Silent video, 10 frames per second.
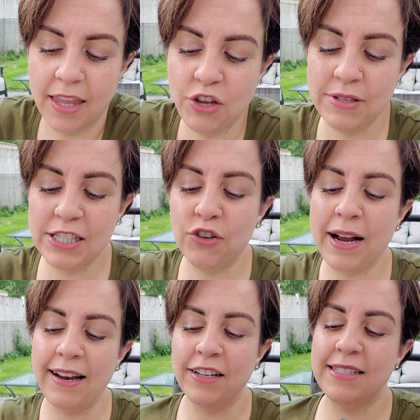you still
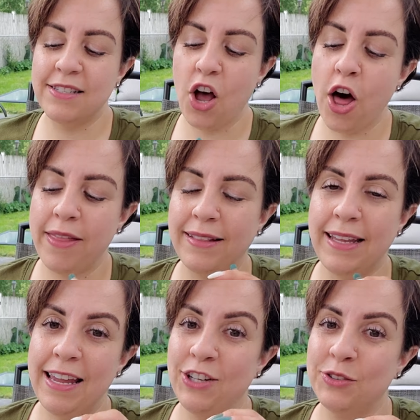kind of saw that
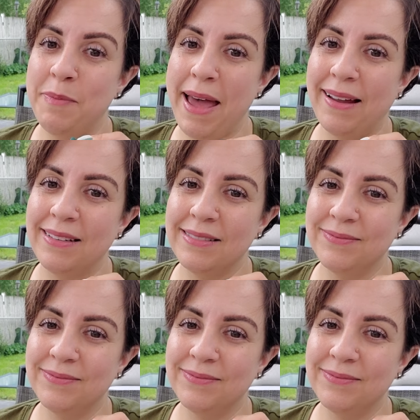they held back.